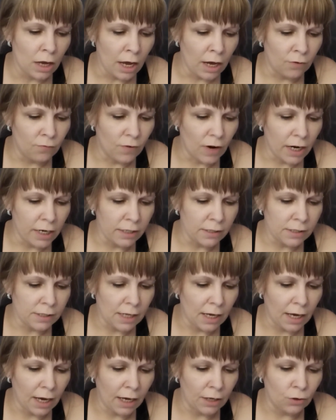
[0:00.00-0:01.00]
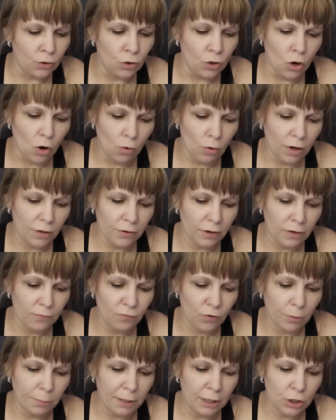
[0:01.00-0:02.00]
advised they had no other
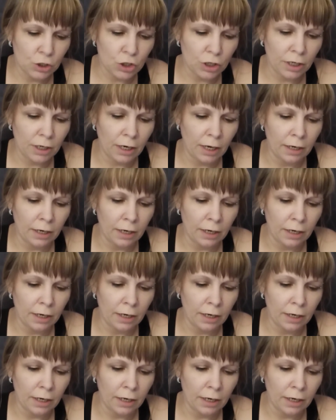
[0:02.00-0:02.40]
information,